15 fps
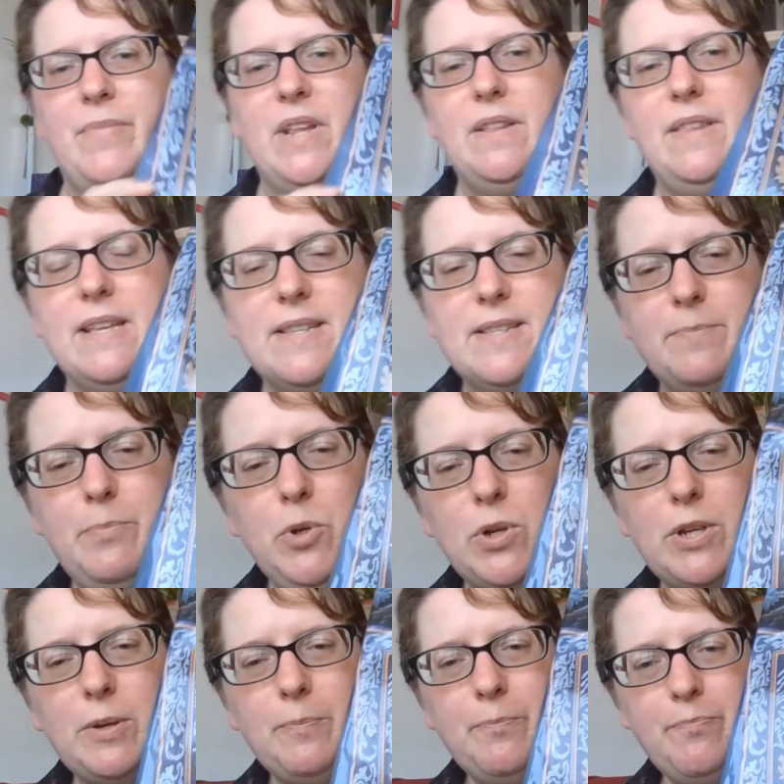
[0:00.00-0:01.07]
this
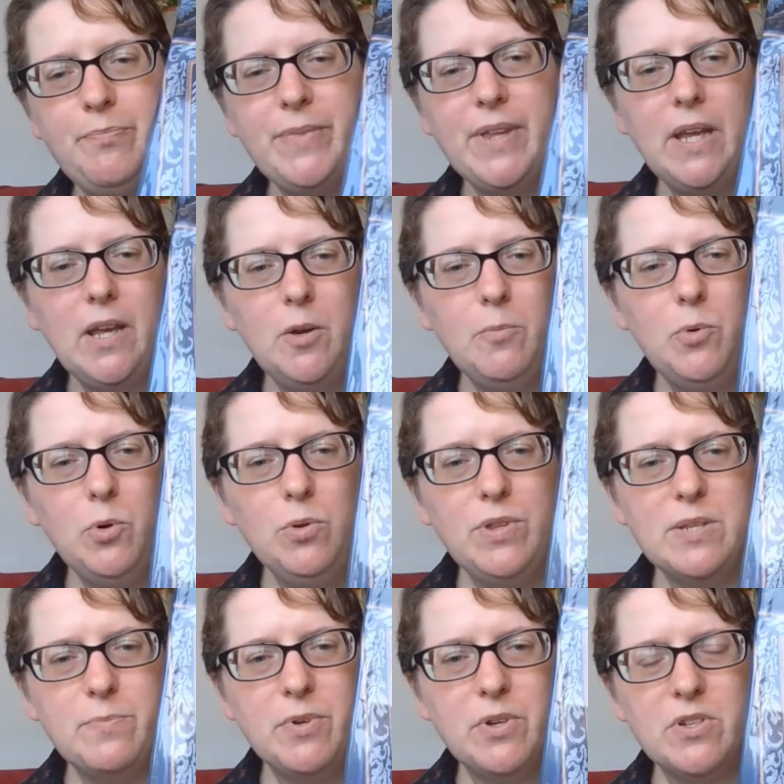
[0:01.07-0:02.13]
book. Bought
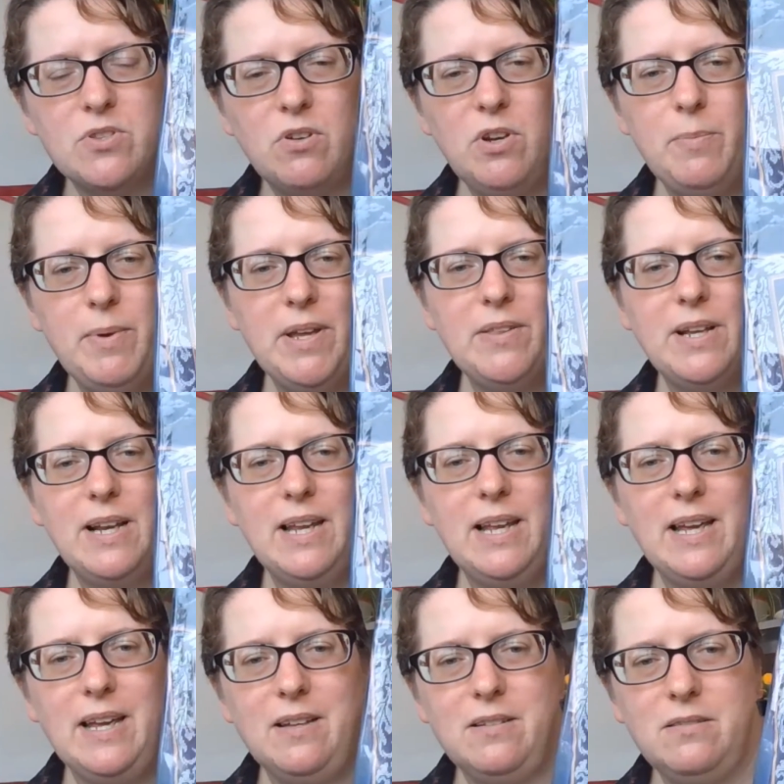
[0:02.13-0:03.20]
this book, sorry about the
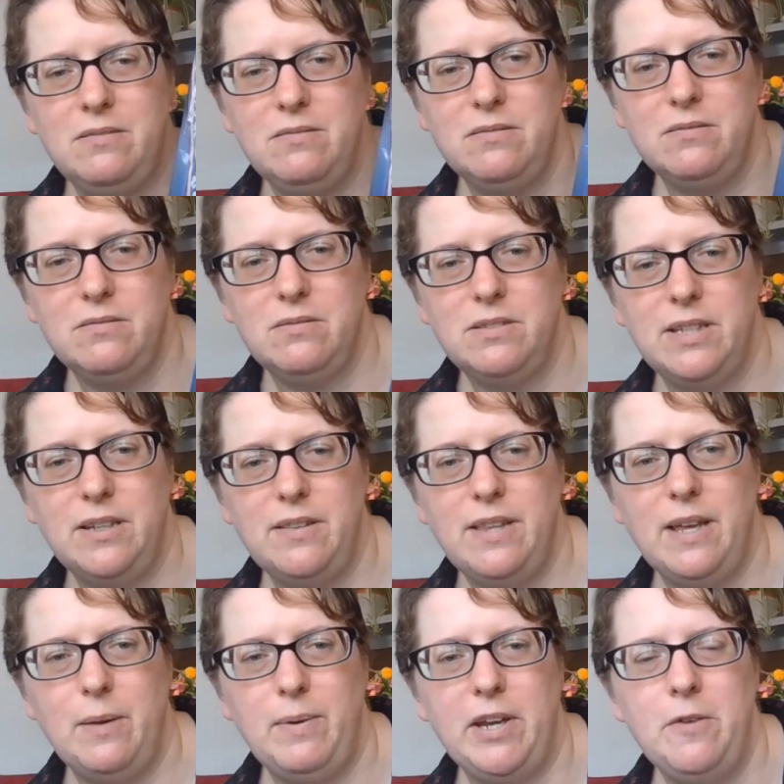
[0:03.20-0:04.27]
glare. Oh dear,
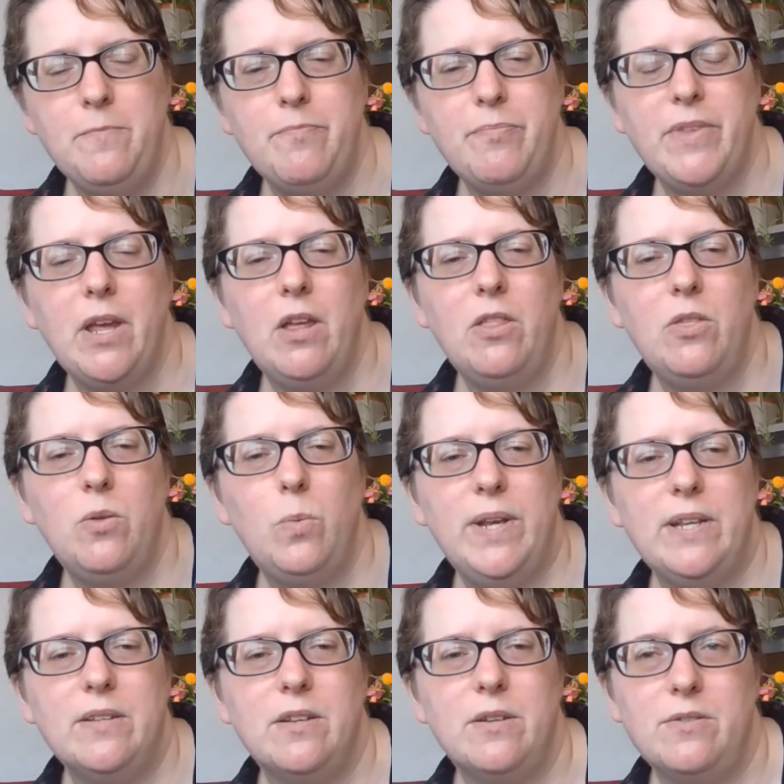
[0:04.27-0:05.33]
there we go. The
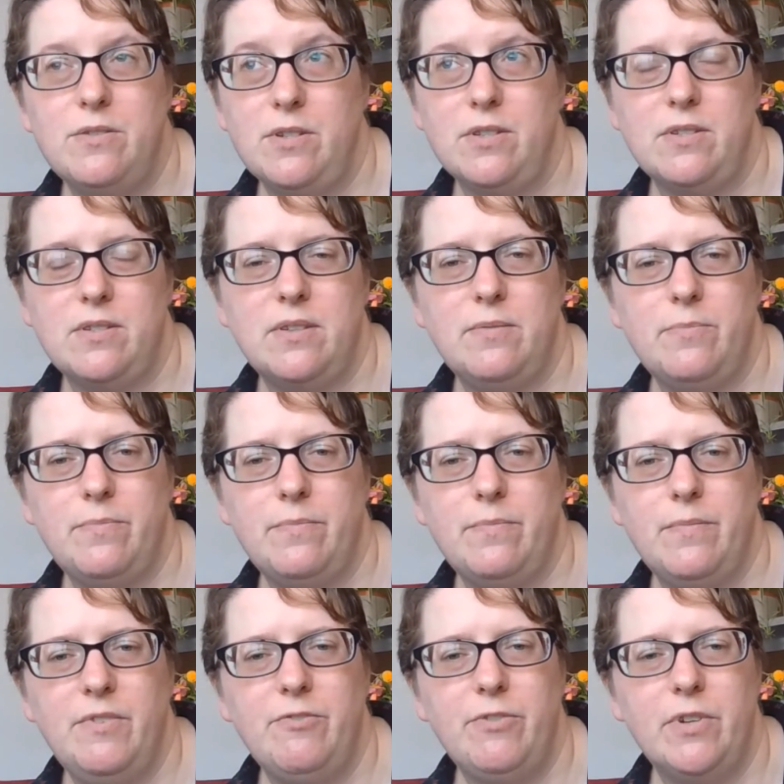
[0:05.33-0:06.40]
window's just
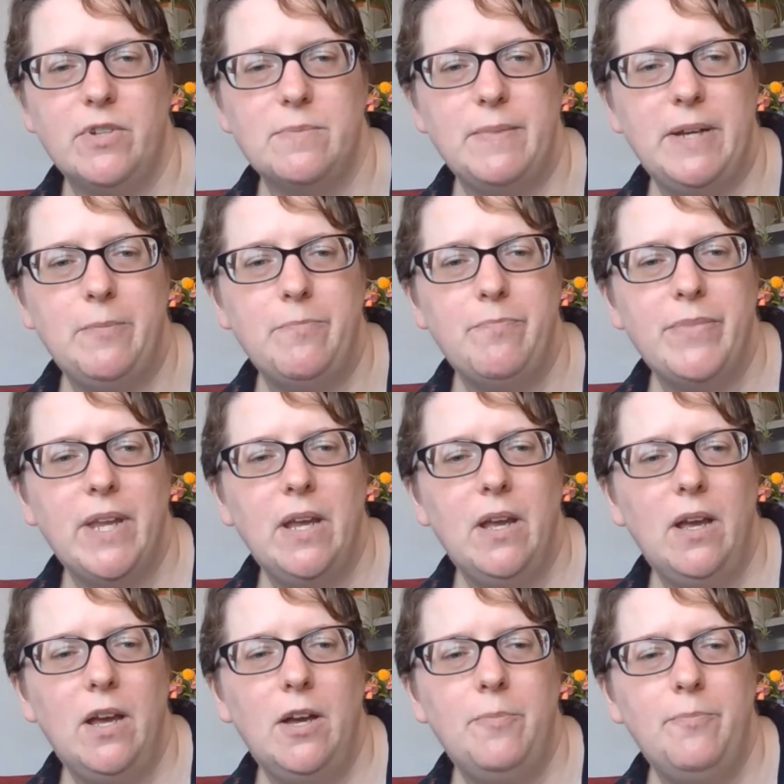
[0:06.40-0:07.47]
in front of me.
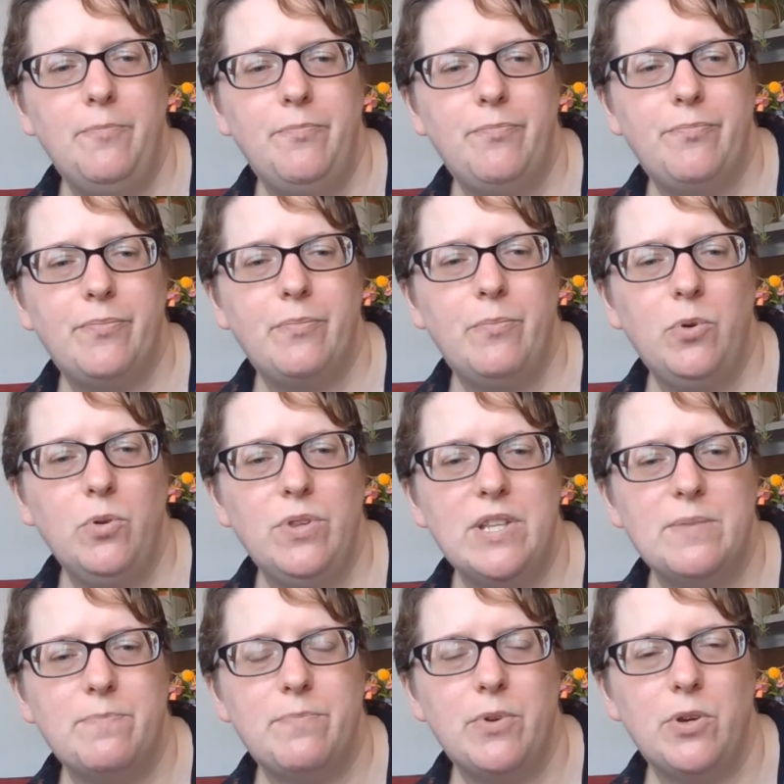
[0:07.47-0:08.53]
Bought
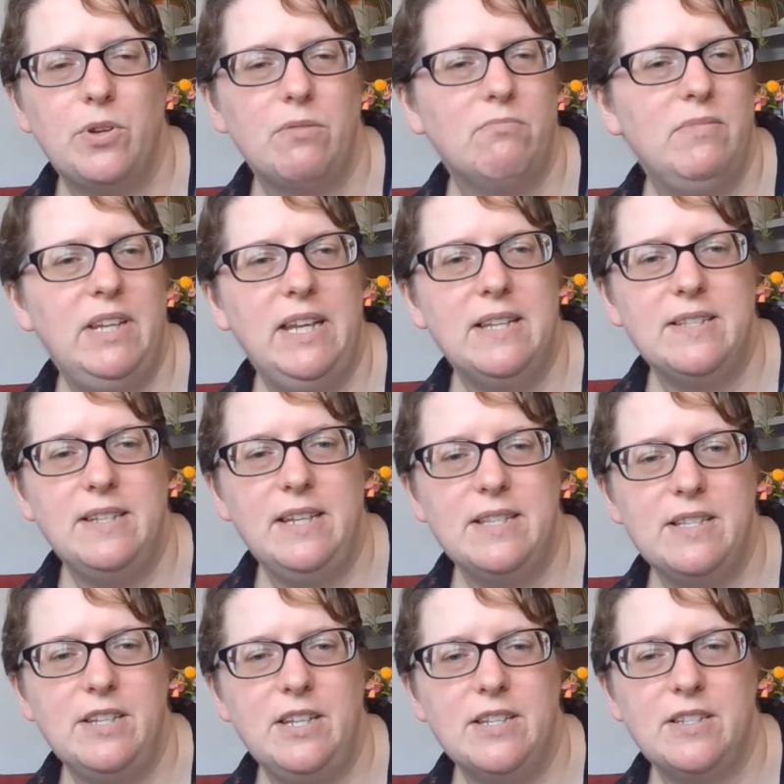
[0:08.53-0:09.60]
this book years and
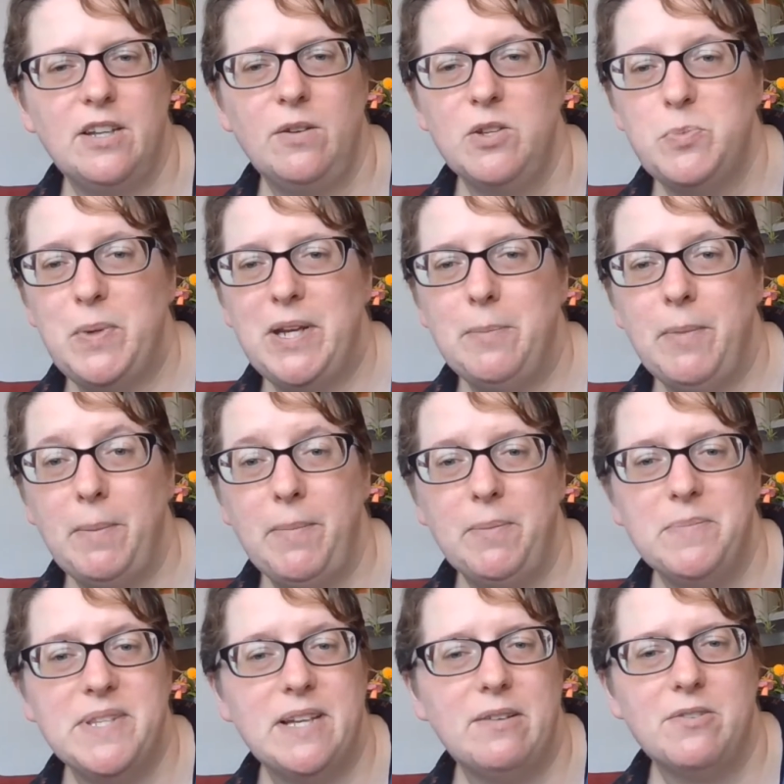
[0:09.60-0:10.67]
years and years ago, and it's been at my
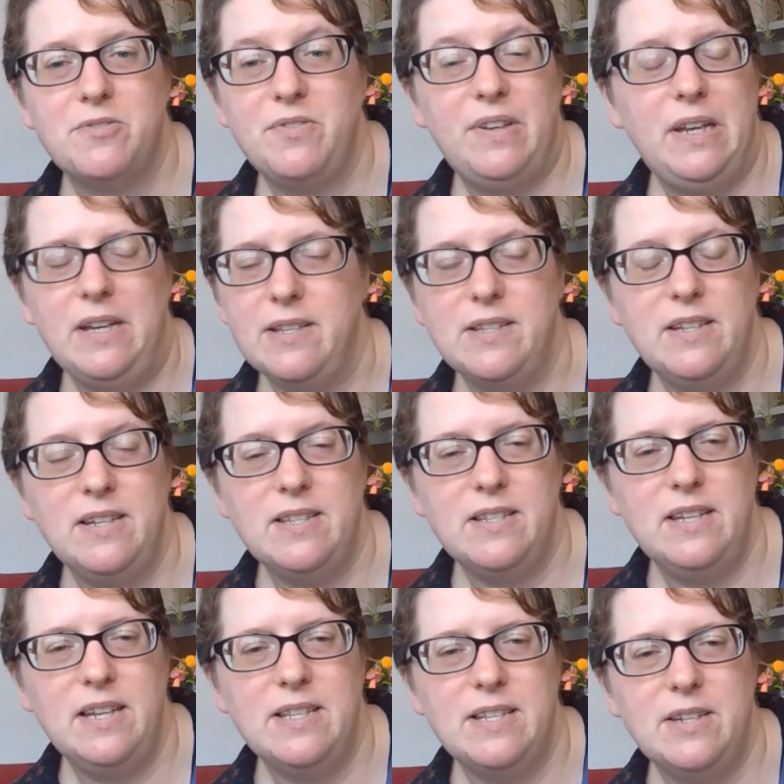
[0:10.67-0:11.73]
mum's house for years and years
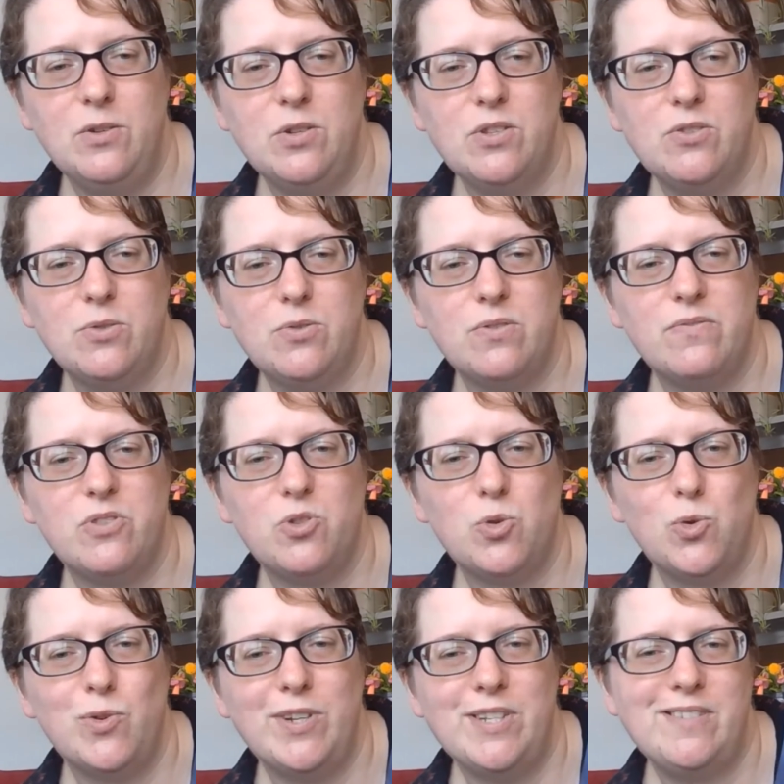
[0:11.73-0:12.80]
and years in a sort of
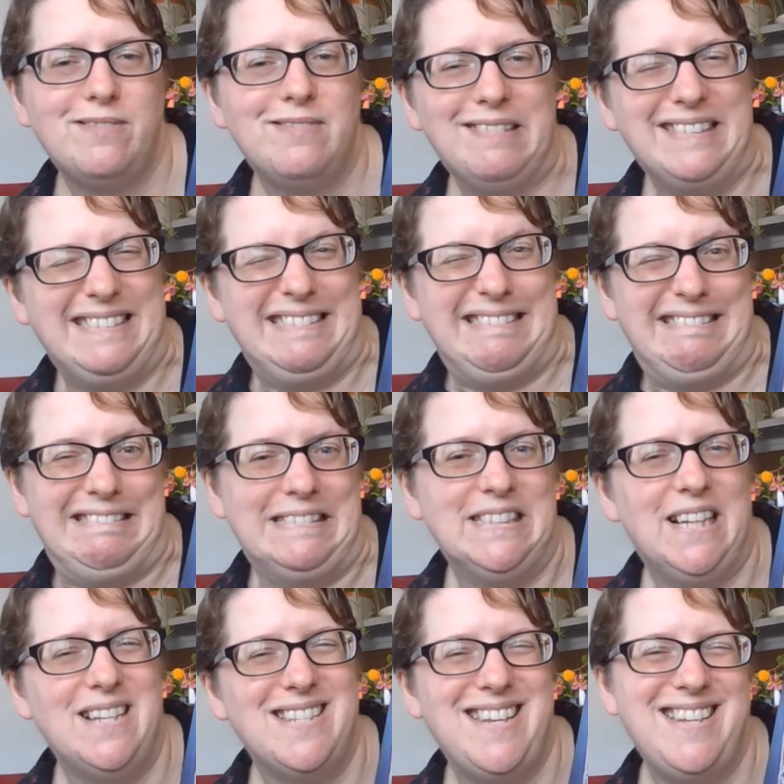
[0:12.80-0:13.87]
storage.
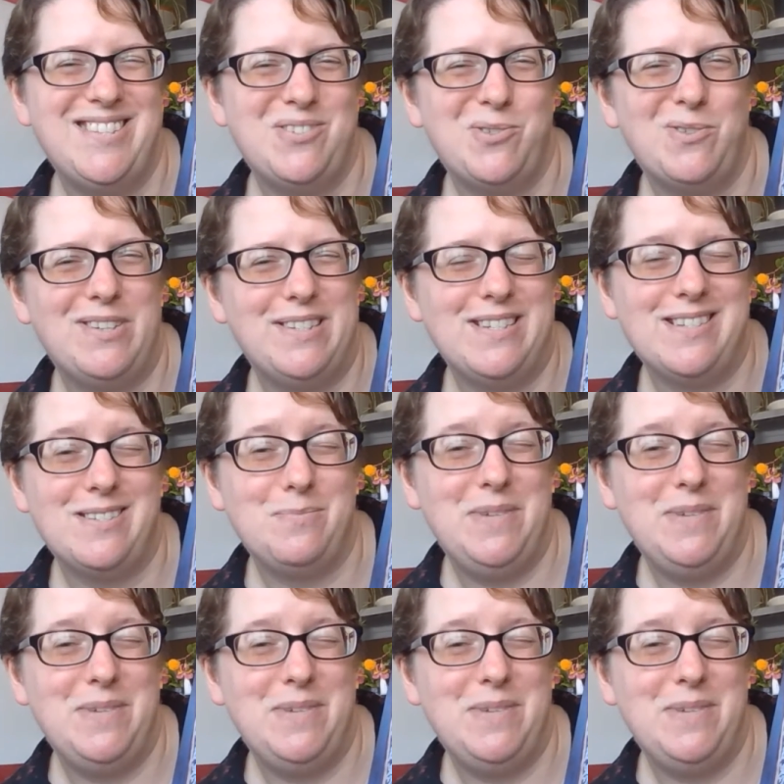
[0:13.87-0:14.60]
I say storage, it just